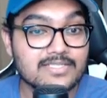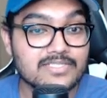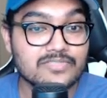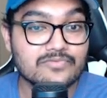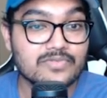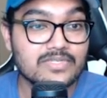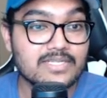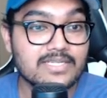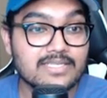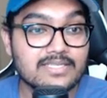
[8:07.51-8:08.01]
This
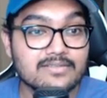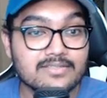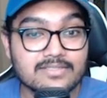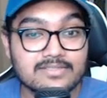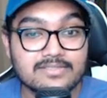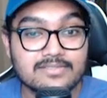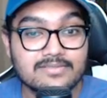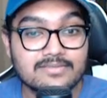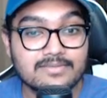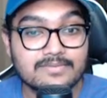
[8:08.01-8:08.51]
is
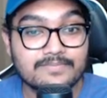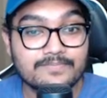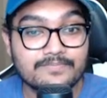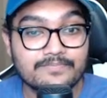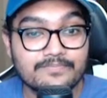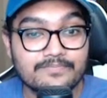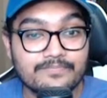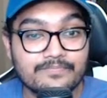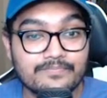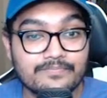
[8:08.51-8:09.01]
ridiculous.
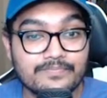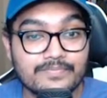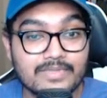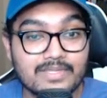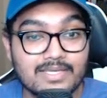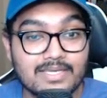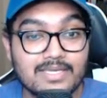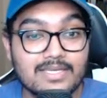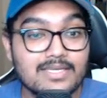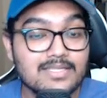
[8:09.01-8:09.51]

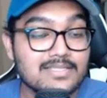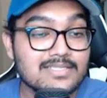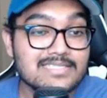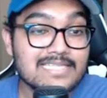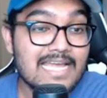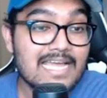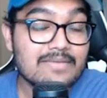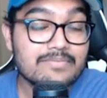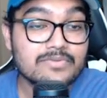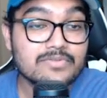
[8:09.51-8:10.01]
This
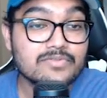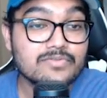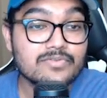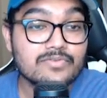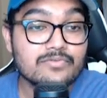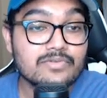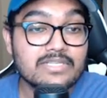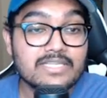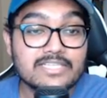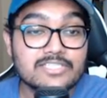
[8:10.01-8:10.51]
is
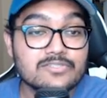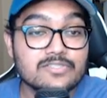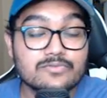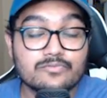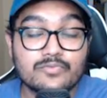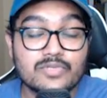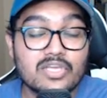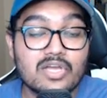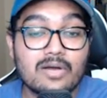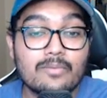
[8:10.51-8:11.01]
absolutely ridiculous.
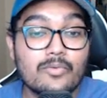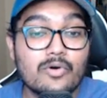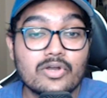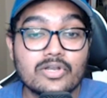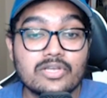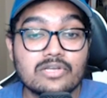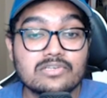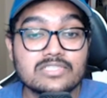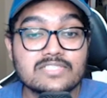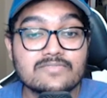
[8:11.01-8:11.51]
We come
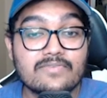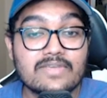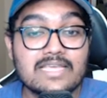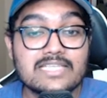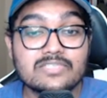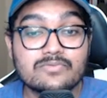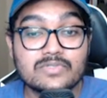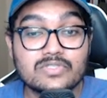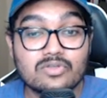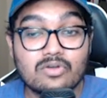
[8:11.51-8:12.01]
on here as
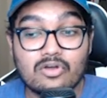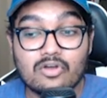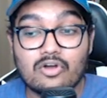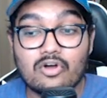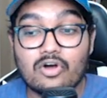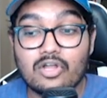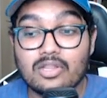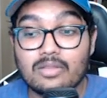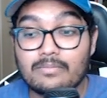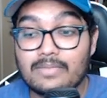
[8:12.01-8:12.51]
fans, we talk
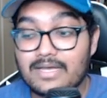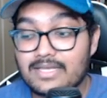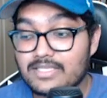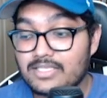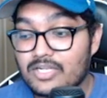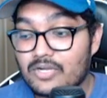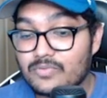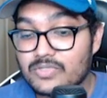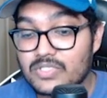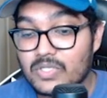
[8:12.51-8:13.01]
all about,
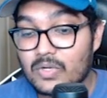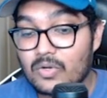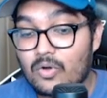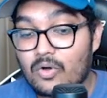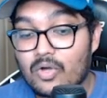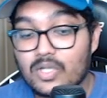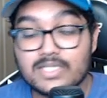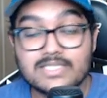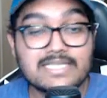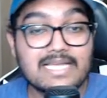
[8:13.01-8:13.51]
you know, we talk
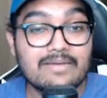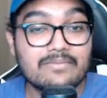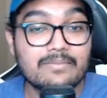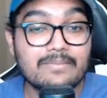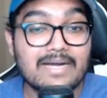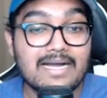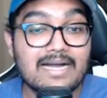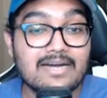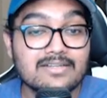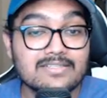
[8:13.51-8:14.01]
all the time
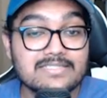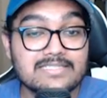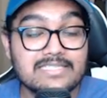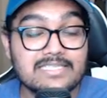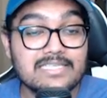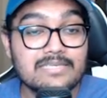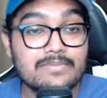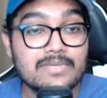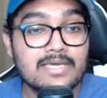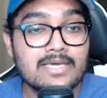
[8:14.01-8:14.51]
about how the
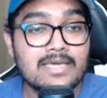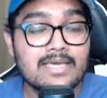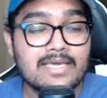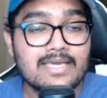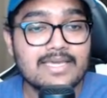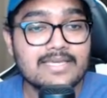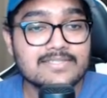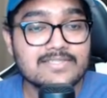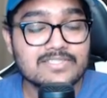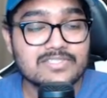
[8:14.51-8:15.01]
team
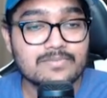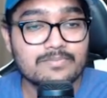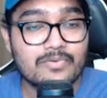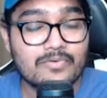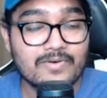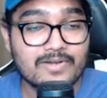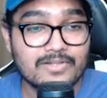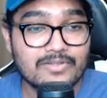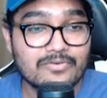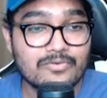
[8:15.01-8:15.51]
isn't
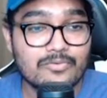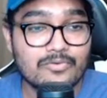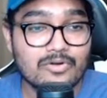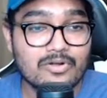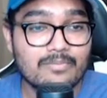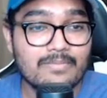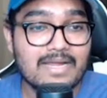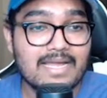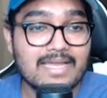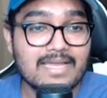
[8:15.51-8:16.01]
supporting the
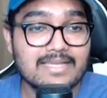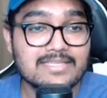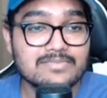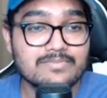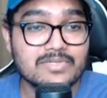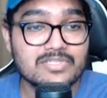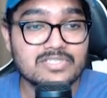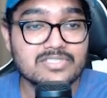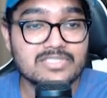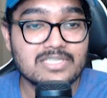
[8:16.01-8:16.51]
quarterback as
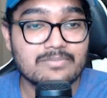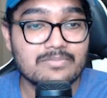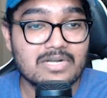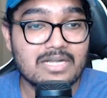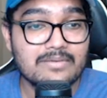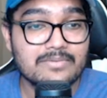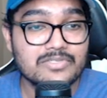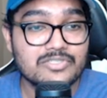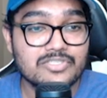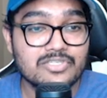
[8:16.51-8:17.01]
much as they
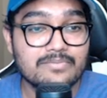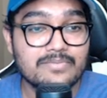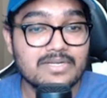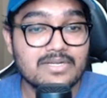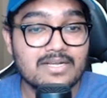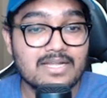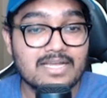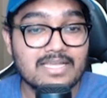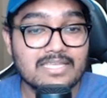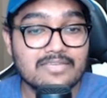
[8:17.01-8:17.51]
probably should be.
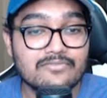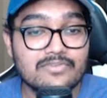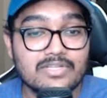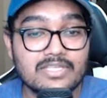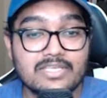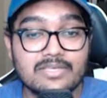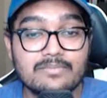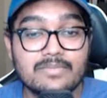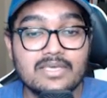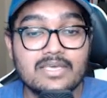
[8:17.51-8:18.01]
They're not giving
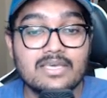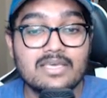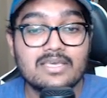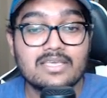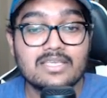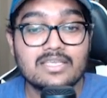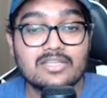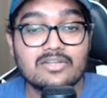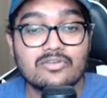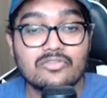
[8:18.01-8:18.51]
him,
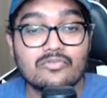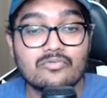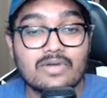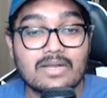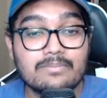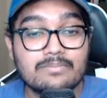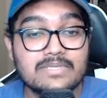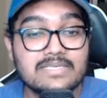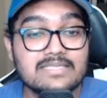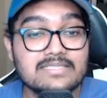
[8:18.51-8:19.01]
you know, the
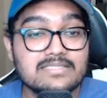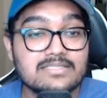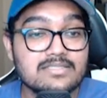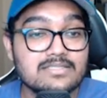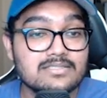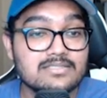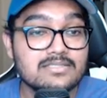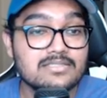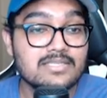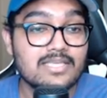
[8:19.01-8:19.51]
right
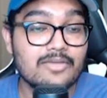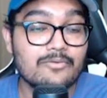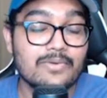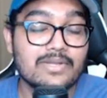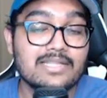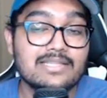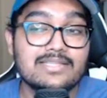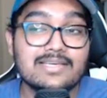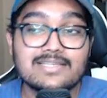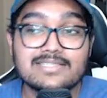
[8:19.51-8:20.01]
pieces. And
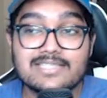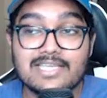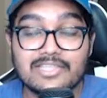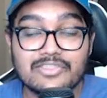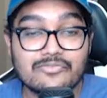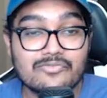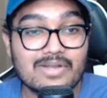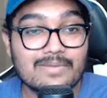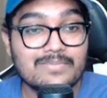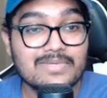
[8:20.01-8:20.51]
when he does
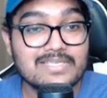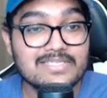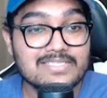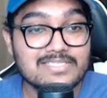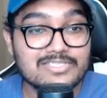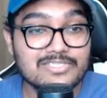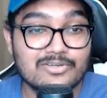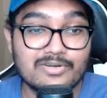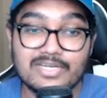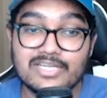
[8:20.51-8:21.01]
get the right
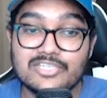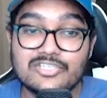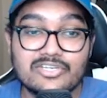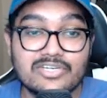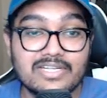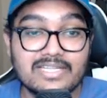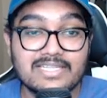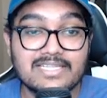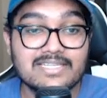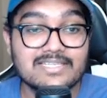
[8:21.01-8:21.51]
pieces, they're
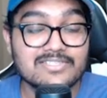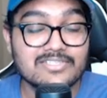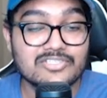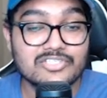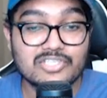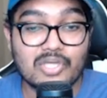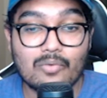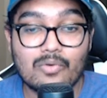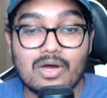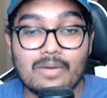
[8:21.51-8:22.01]
injured and he
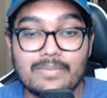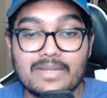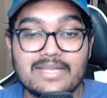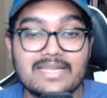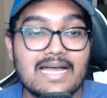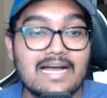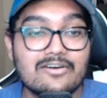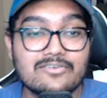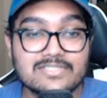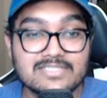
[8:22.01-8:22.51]
doesn't show up.
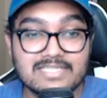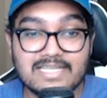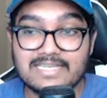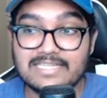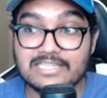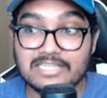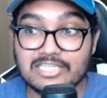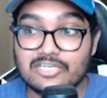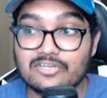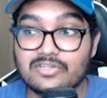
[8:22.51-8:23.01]
And now it's
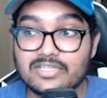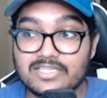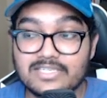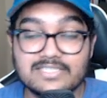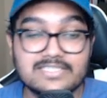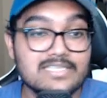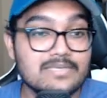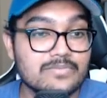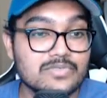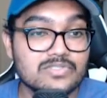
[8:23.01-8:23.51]
like literally the
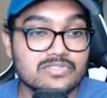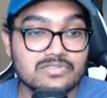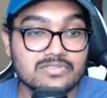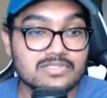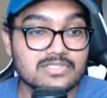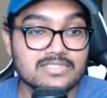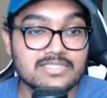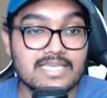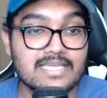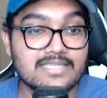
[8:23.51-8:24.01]
team is
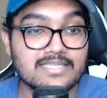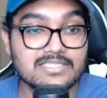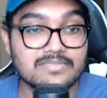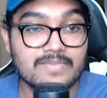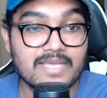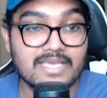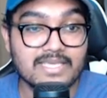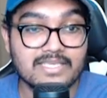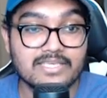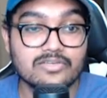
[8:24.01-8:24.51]
getting this
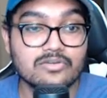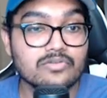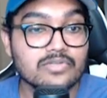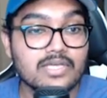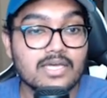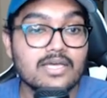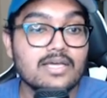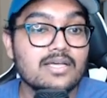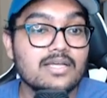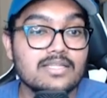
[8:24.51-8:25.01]
man killed.
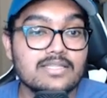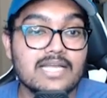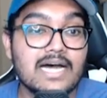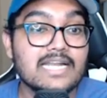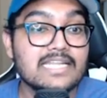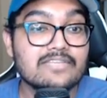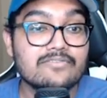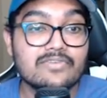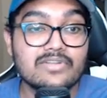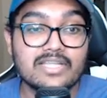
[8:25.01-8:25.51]

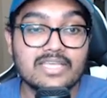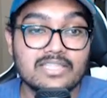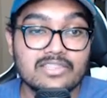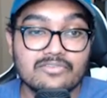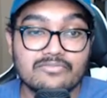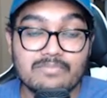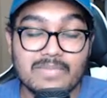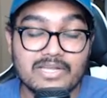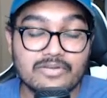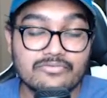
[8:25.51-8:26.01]
Not even in
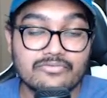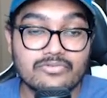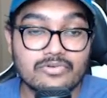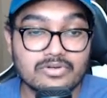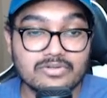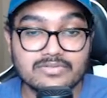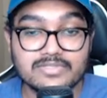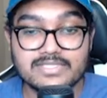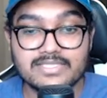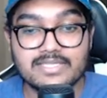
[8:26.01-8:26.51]
the
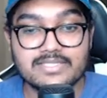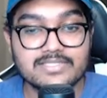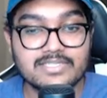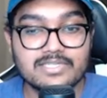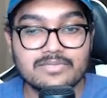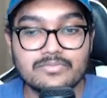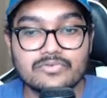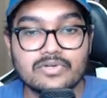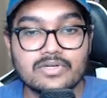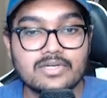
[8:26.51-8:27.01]
metaphorical sense
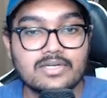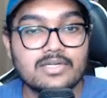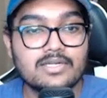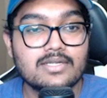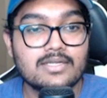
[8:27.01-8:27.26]
anymore.